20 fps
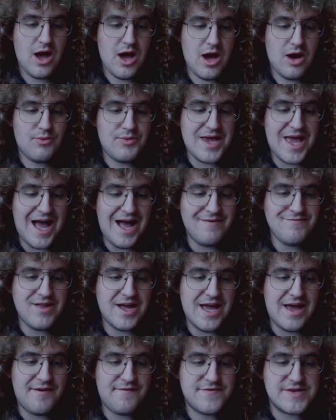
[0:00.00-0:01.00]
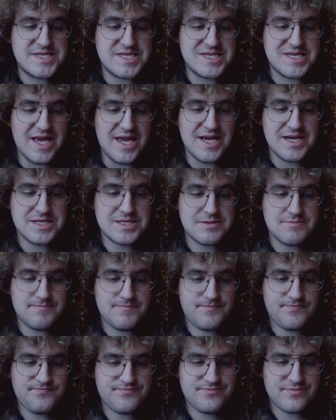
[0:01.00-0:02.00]
We have knight f6,
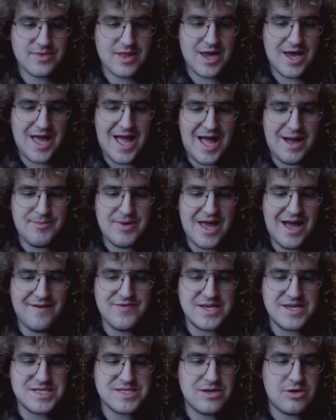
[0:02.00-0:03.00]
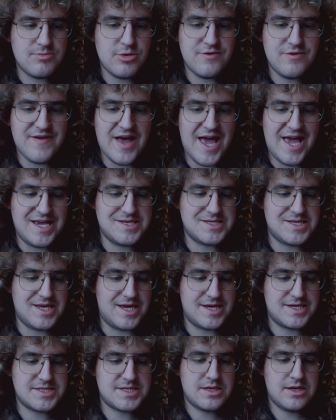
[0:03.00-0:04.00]
and we have this little move
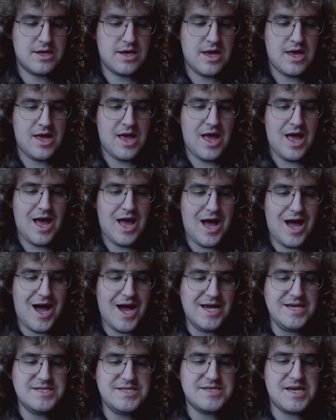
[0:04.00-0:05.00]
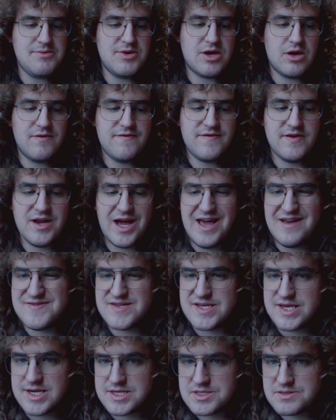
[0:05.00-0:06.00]
a6. I say we go for knight
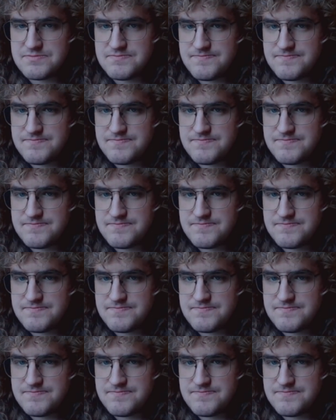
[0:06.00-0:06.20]
f6.